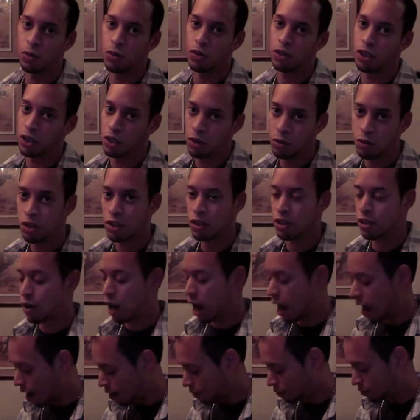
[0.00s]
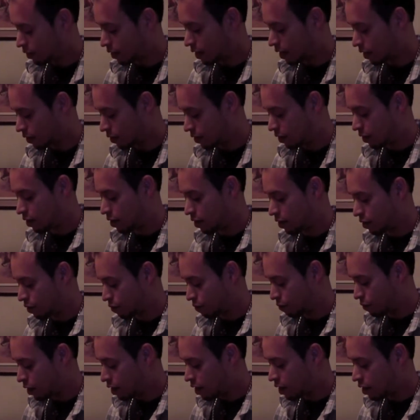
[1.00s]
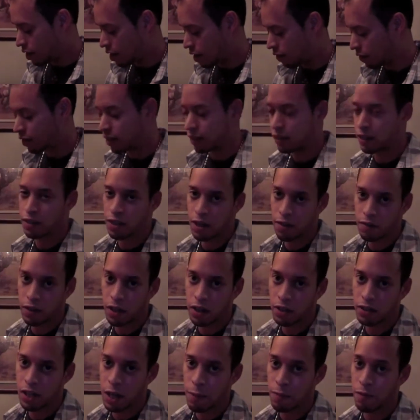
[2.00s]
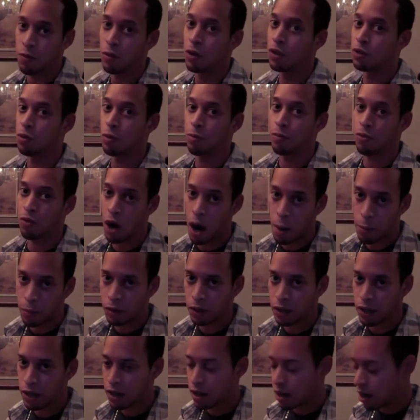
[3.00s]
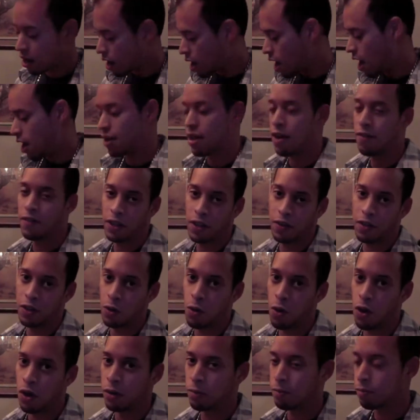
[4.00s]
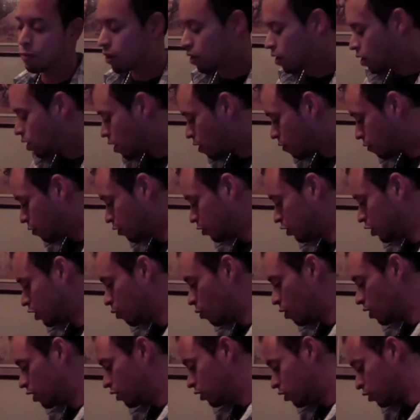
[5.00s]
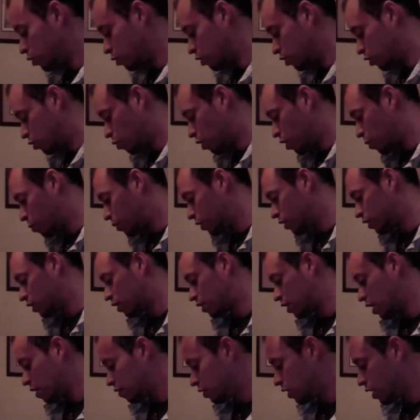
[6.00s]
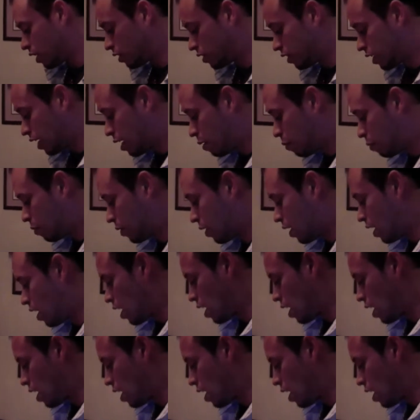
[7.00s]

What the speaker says: tool to use it, you have to get the fitting, you have to get the Teflon tape if you want to do it properly, and you have to get the oil. First thing you want to do is you want to put the Teflon tape